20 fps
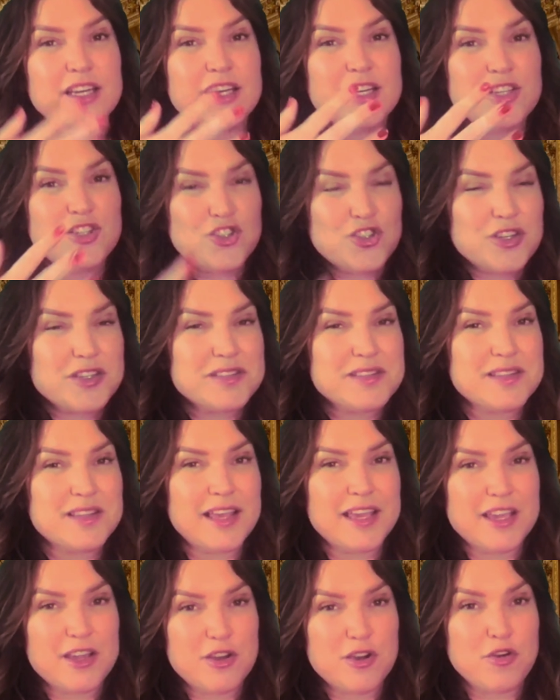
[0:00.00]
just
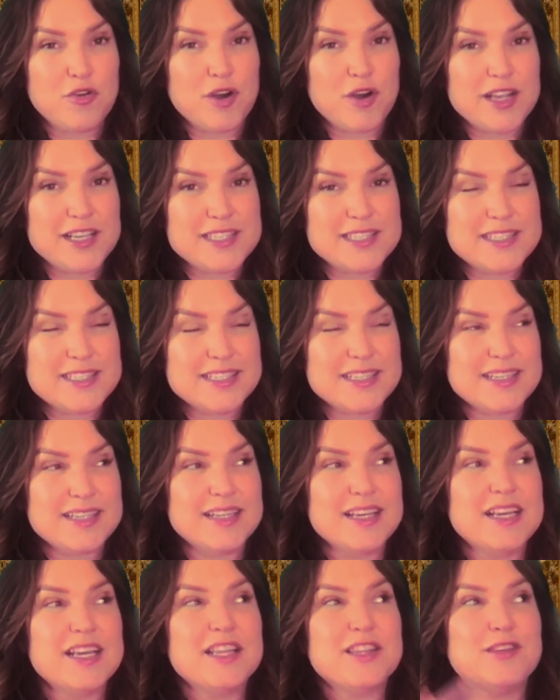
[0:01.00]
like Christ did,
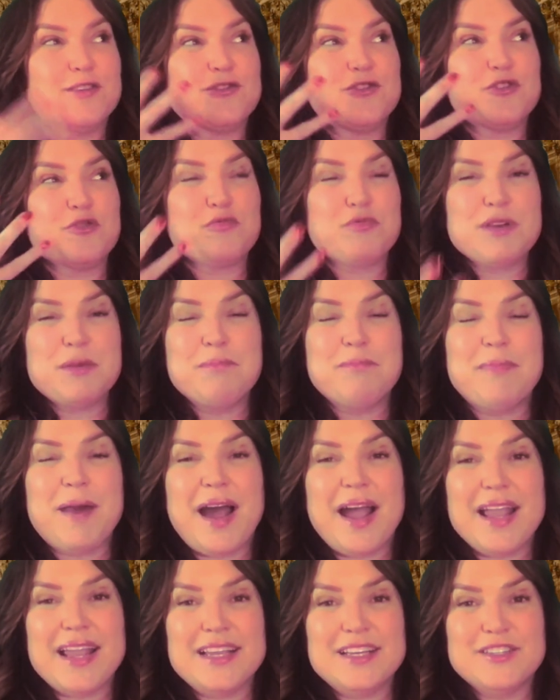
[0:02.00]
there's a
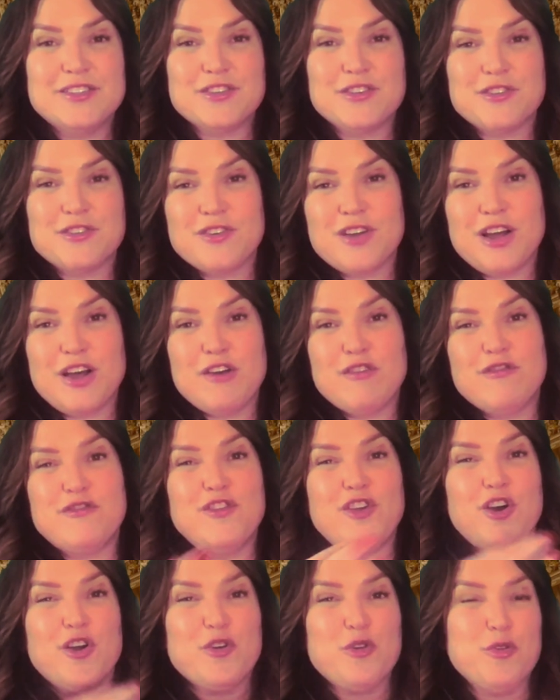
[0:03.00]
reminder of
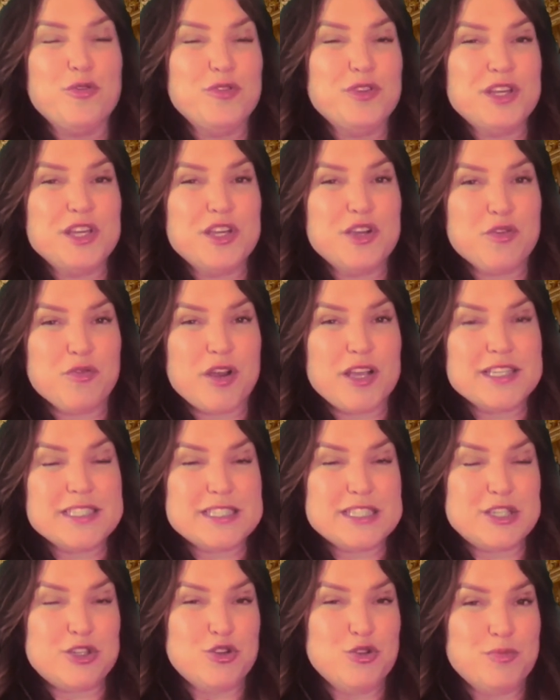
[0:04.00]
not only
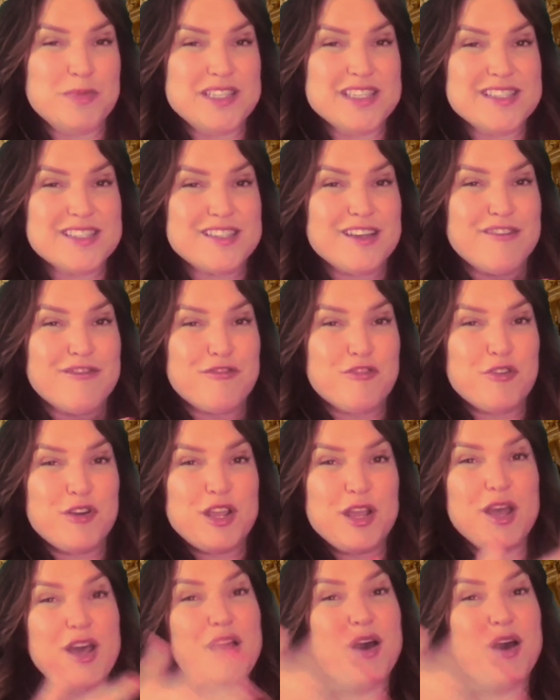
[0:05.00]
Christ's human suffering,